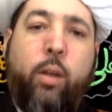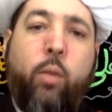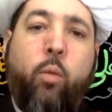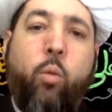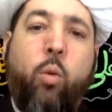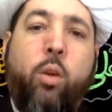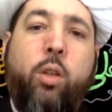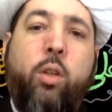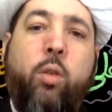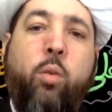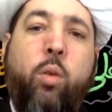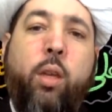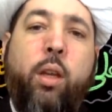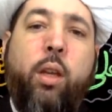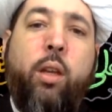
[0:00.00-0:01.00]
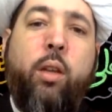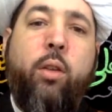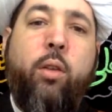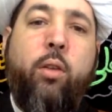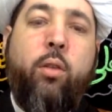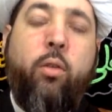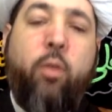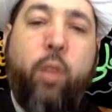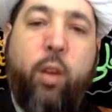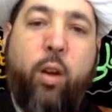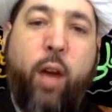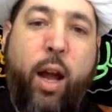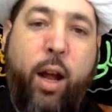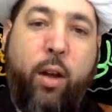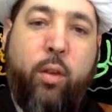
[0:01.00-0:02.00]
Once we
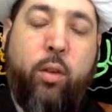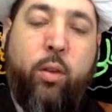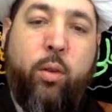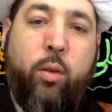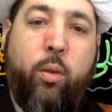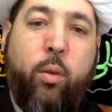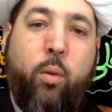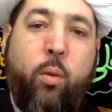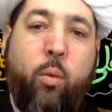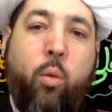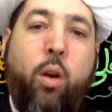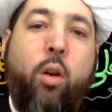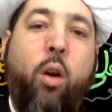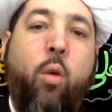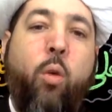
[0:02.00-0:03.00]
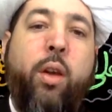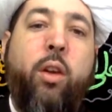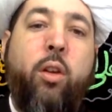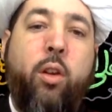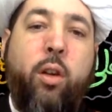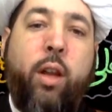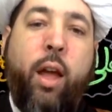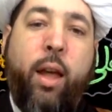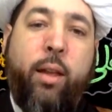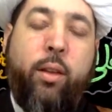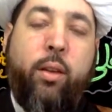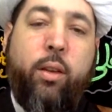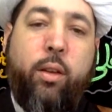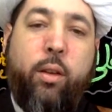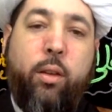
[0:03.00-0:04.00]
figure out, what are we good
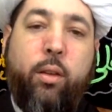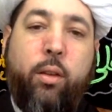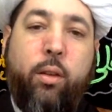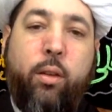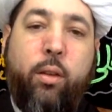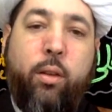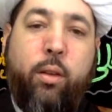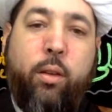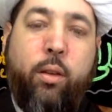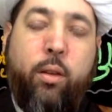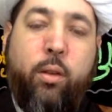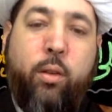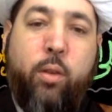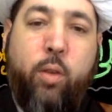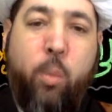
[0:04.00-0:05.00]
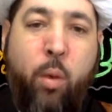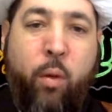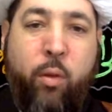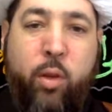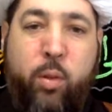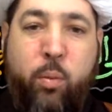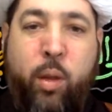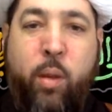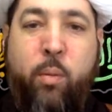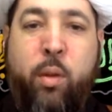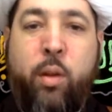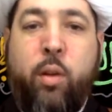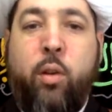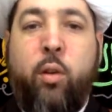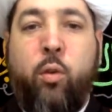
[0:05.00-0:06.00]
at? Some of us may
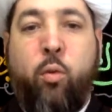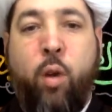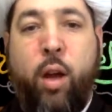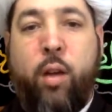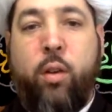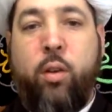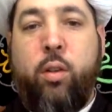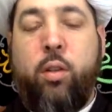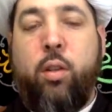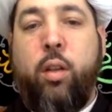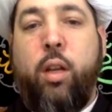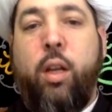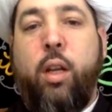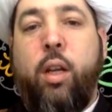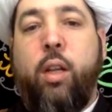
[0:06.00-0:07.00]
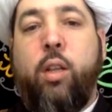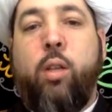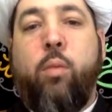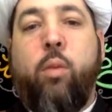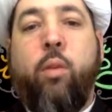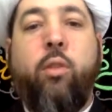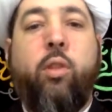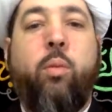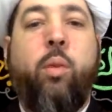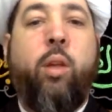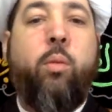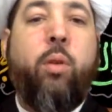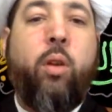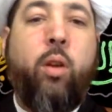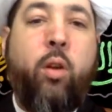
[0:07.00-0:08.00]
be good writers. Some of us may
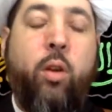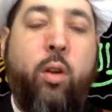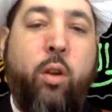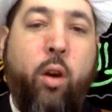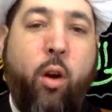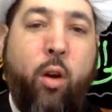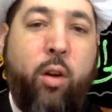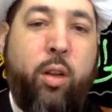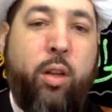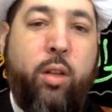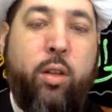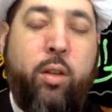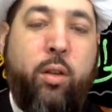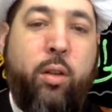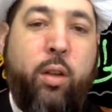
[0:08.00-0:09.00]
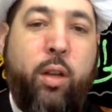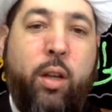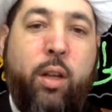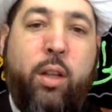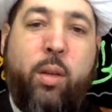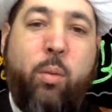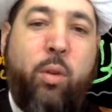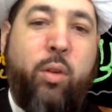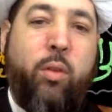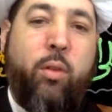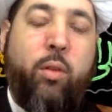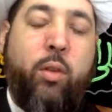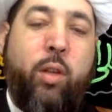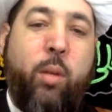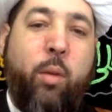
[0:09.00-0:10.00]
be good artists. Some
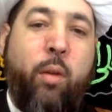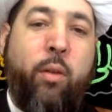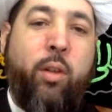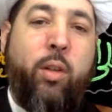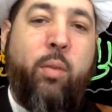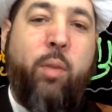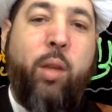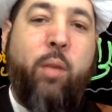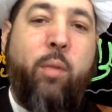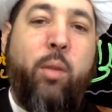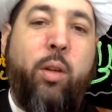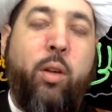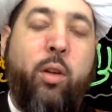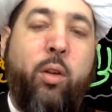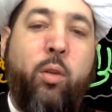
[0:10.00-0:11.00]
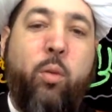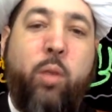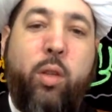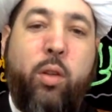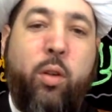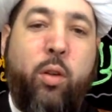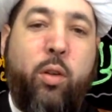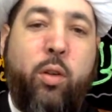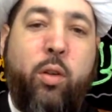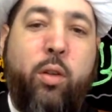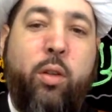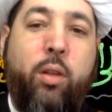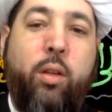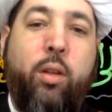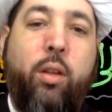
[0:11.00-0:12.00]
of us may be good
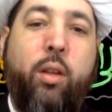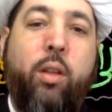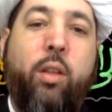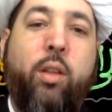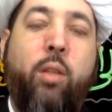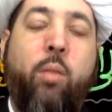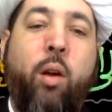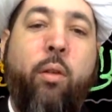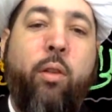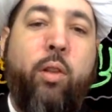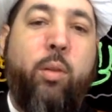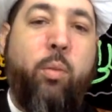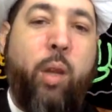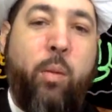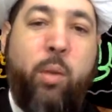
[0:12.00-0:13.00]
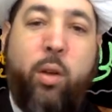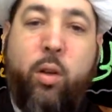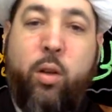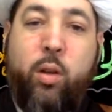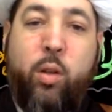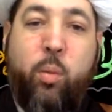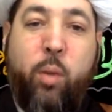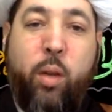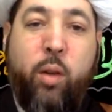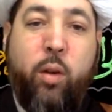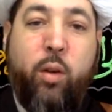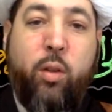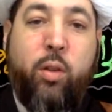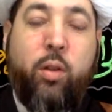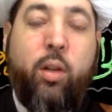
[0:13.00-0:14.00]
researchers. Some of us may be good
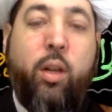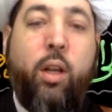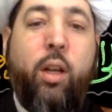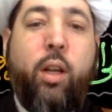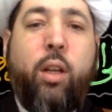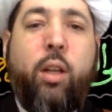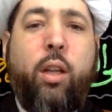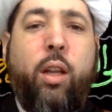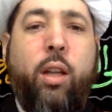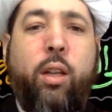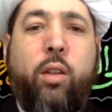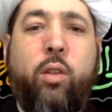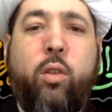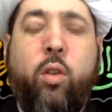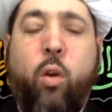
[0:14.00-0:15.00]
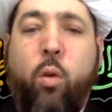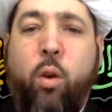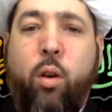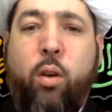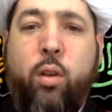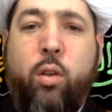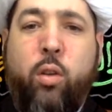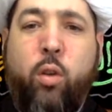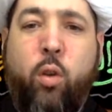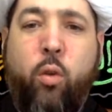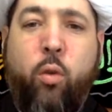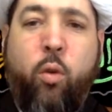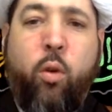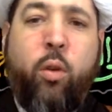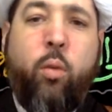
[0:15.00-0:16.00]
speakers. And so on and so
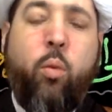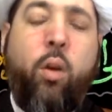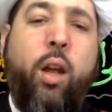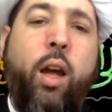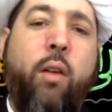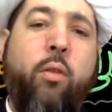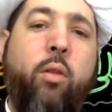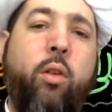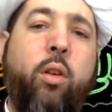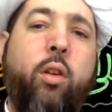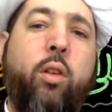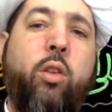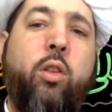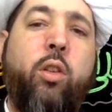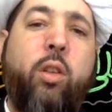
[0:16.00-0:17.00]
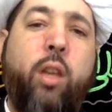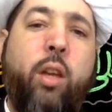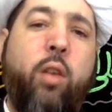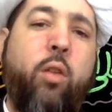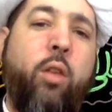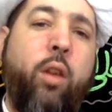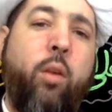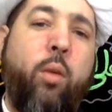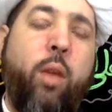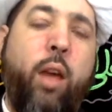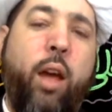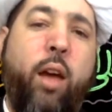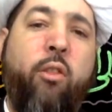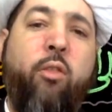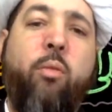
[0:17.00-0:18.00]
forth. Whatever skill that we
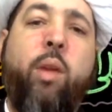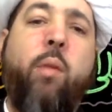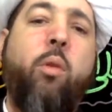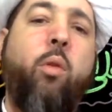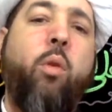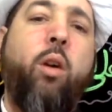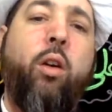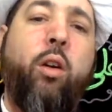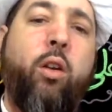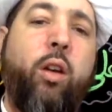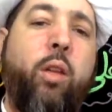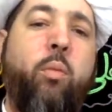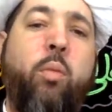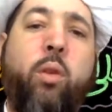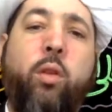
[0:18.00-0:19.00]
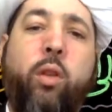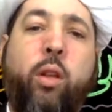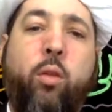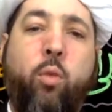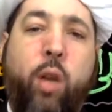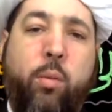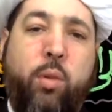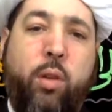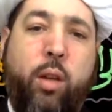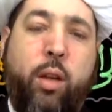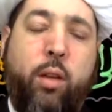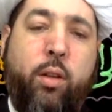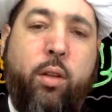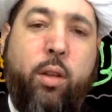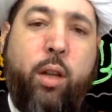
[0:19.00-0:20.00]
have, maybe we're good at building
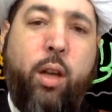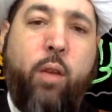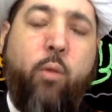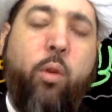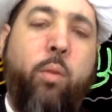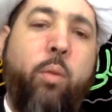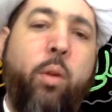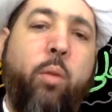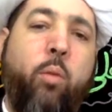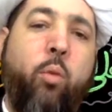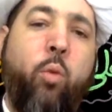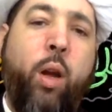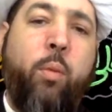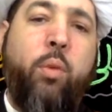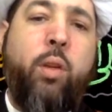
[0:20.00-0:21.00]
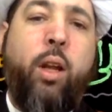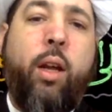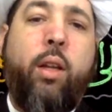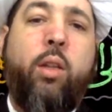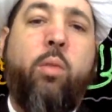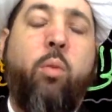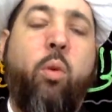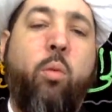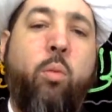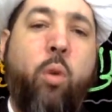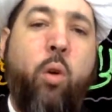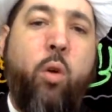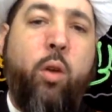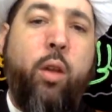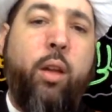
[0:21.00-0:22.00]
websites. We build websites
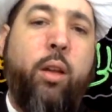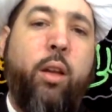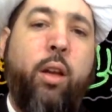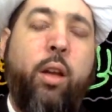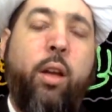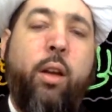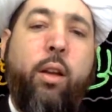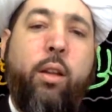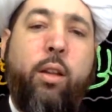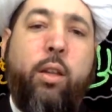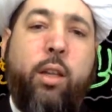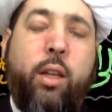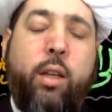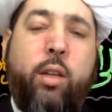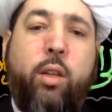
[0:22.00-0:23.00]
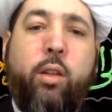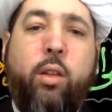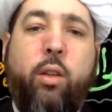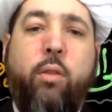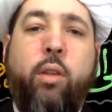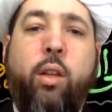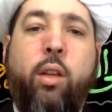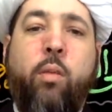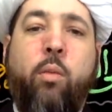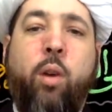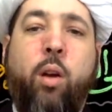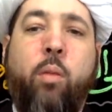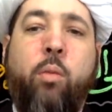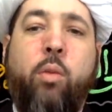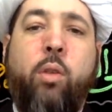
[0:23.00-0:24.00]
promoting the teachings of the
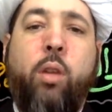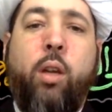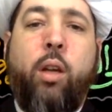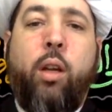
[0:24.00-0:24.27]
Imams.